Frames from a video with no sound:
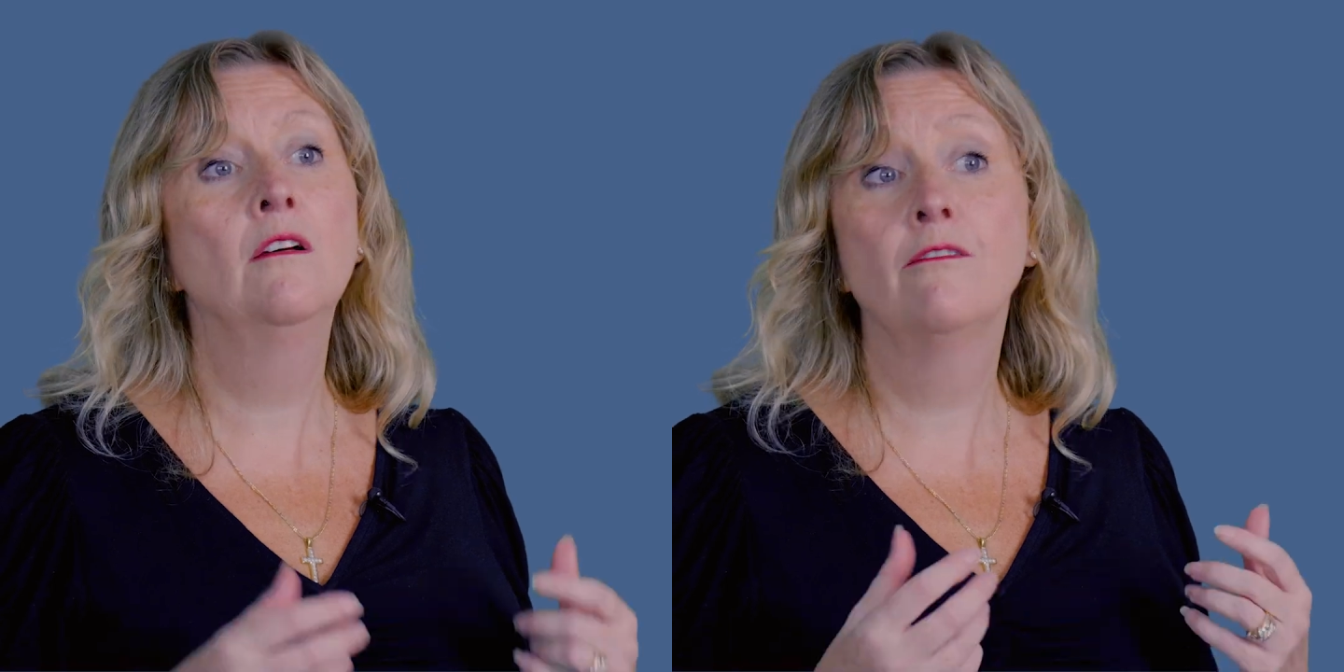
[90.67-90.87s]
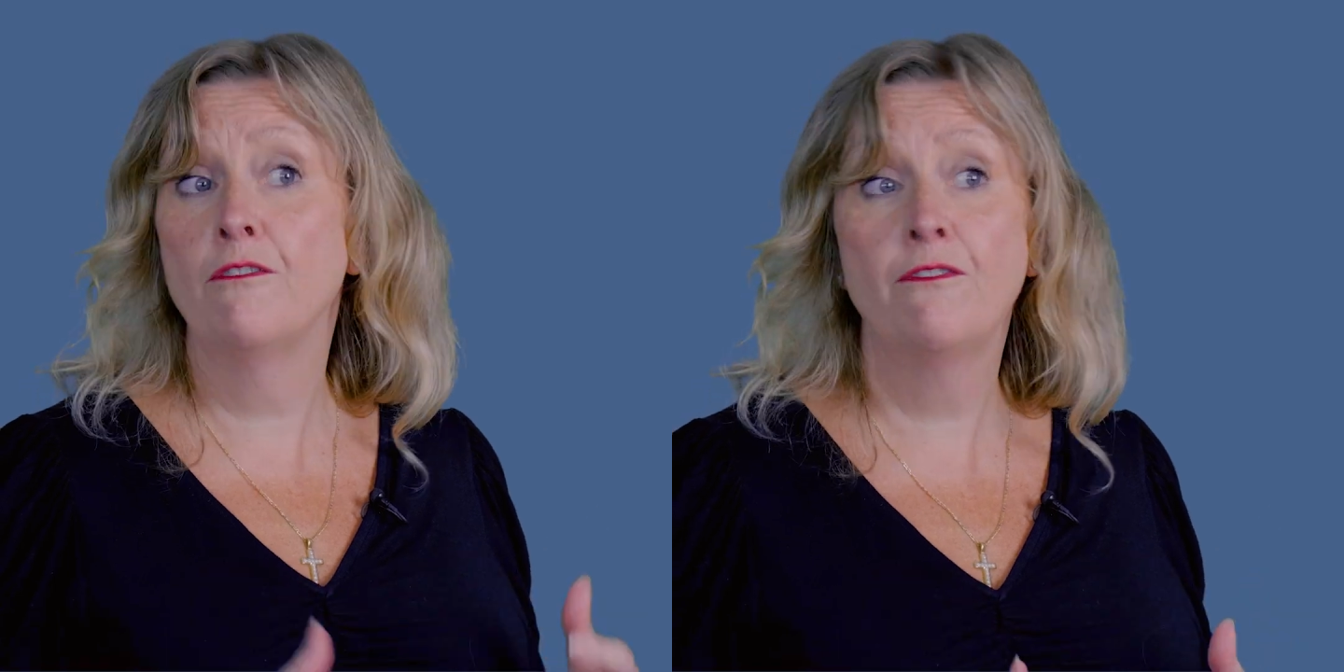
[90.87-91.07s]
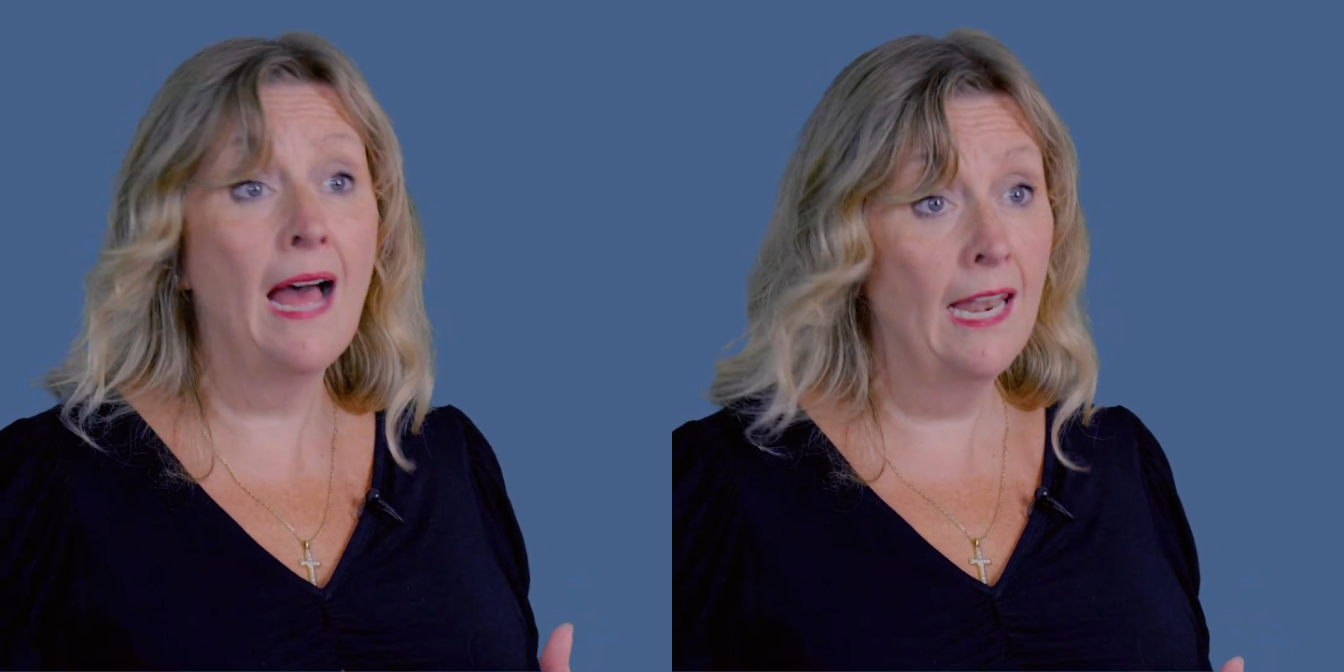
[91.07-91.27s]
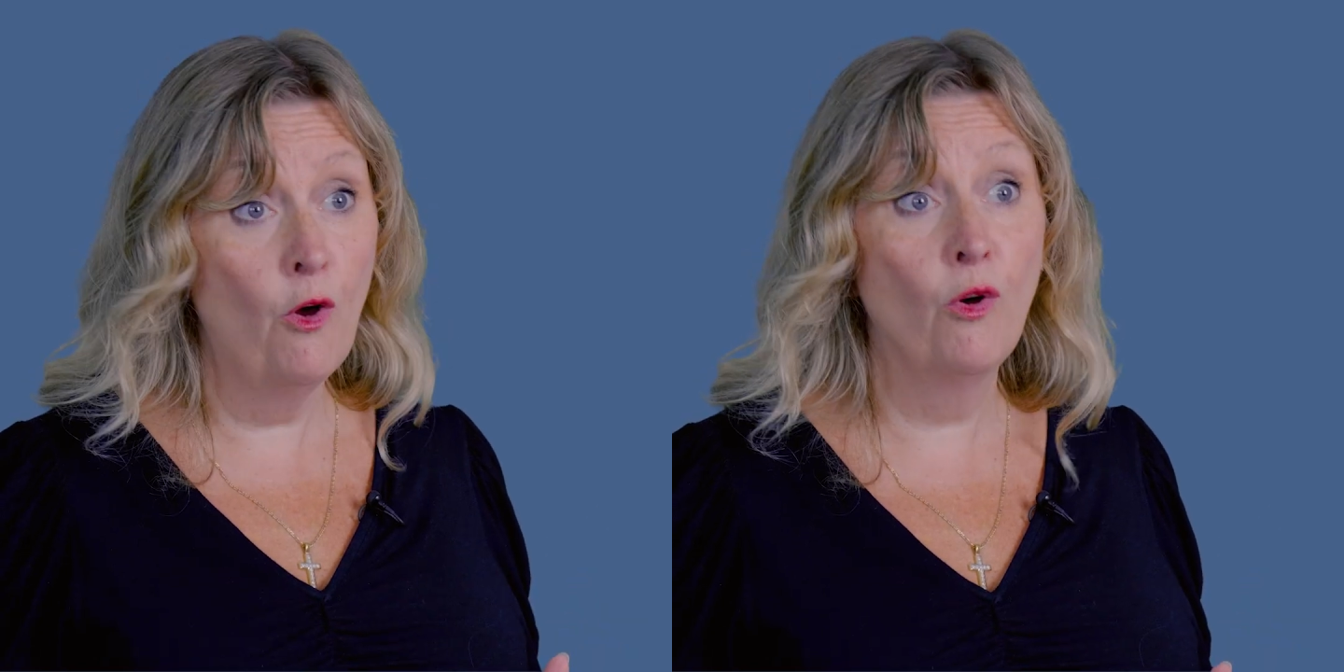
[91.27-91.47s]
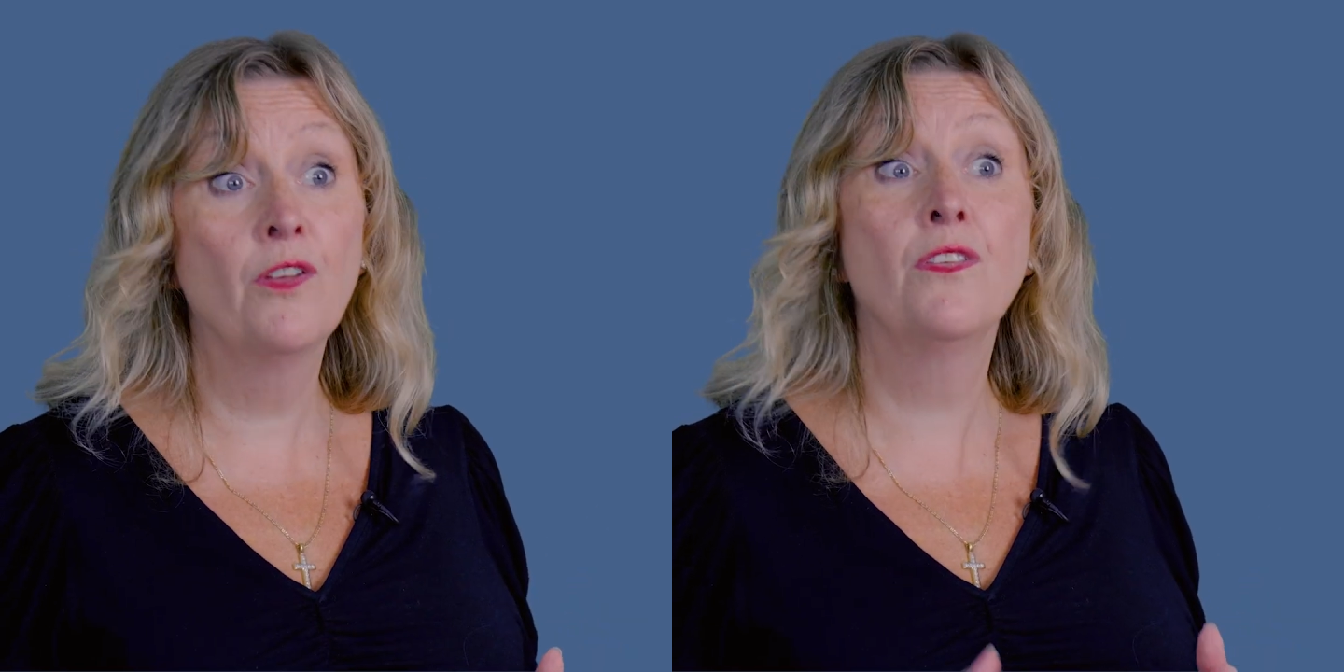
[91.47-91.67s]
for far
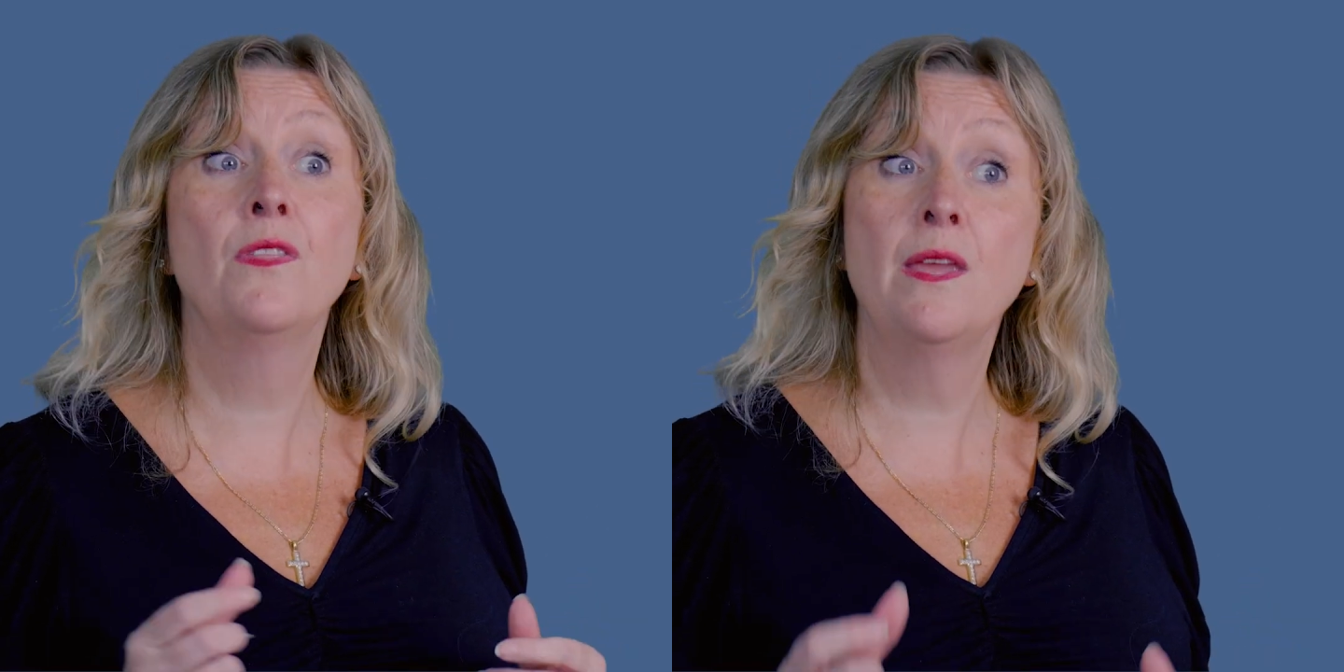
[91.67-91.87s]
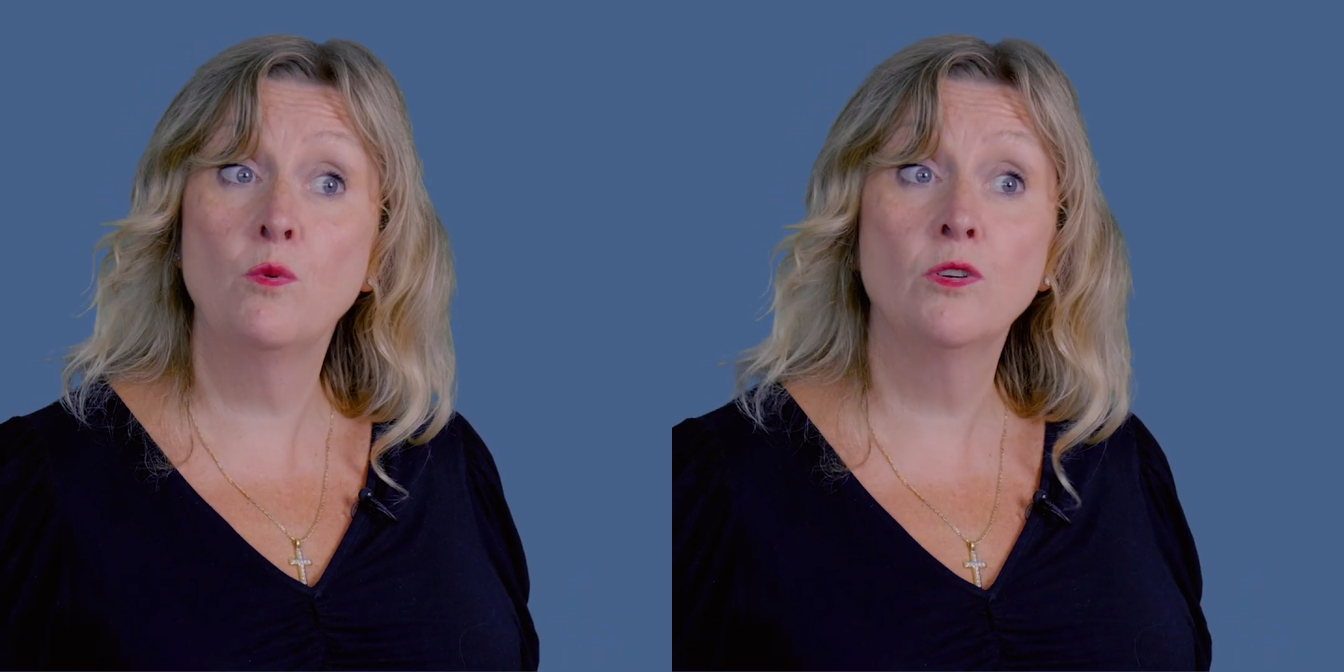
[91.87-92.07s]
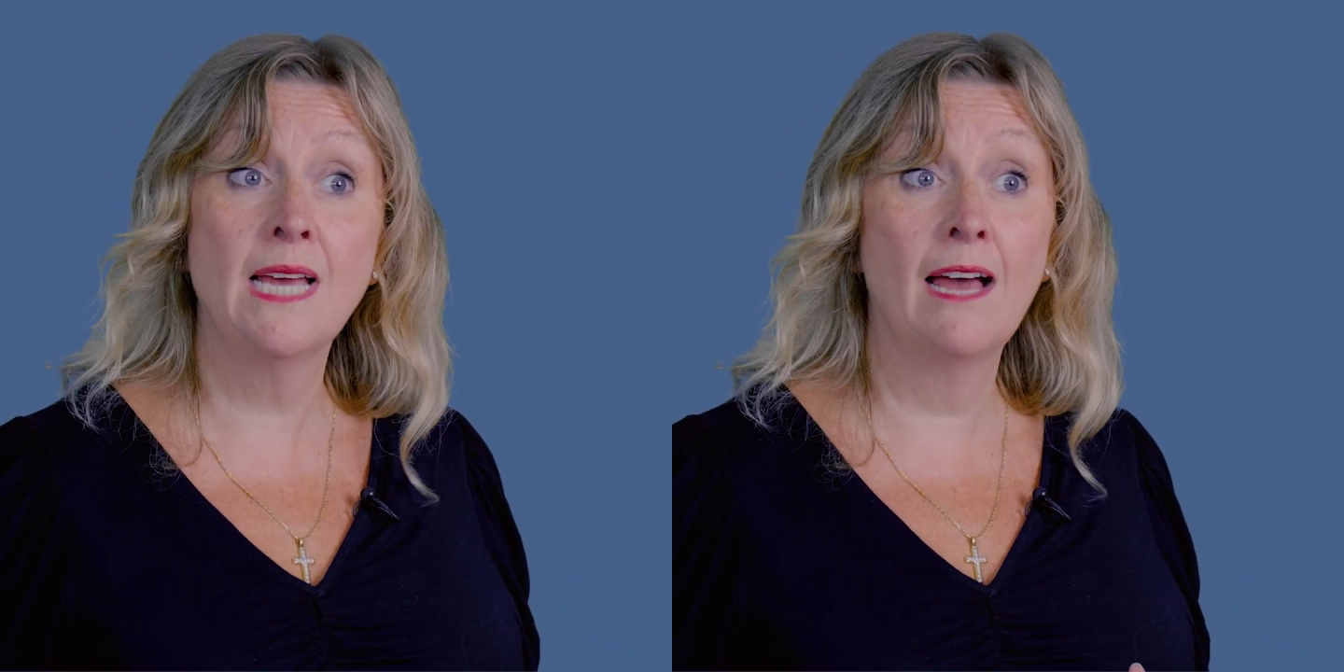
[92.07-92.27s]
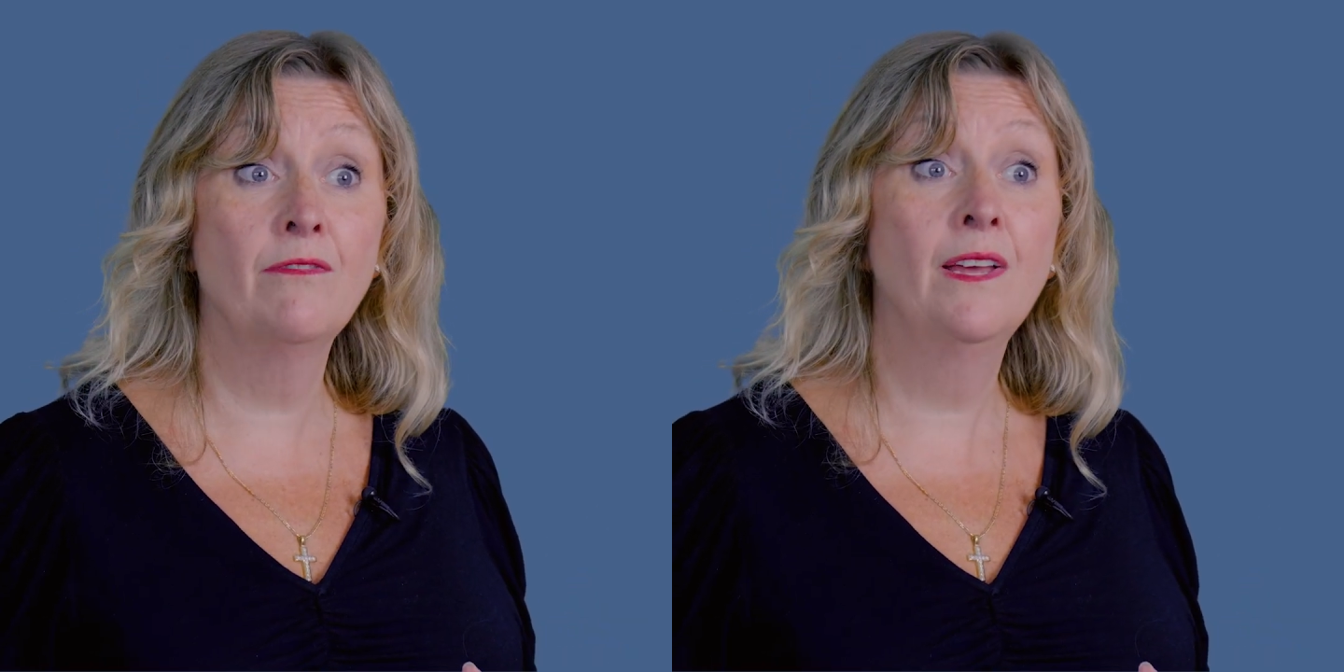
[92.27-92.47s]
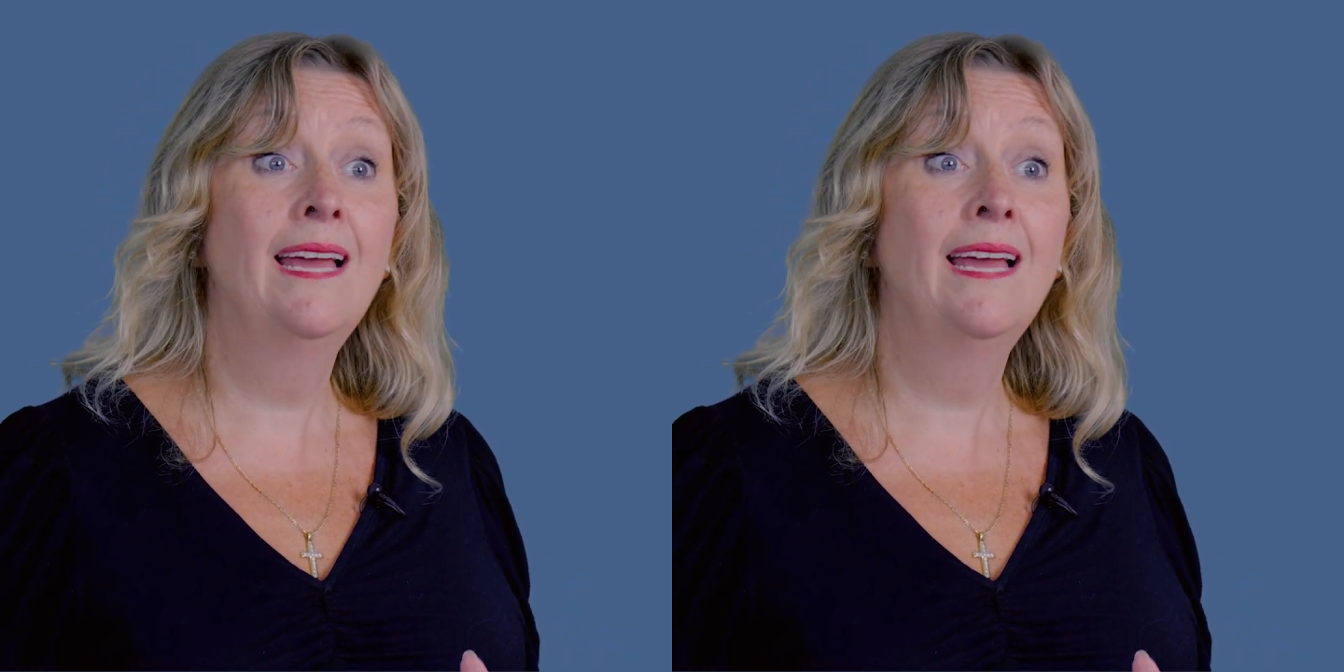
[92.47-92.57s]
longer than they would have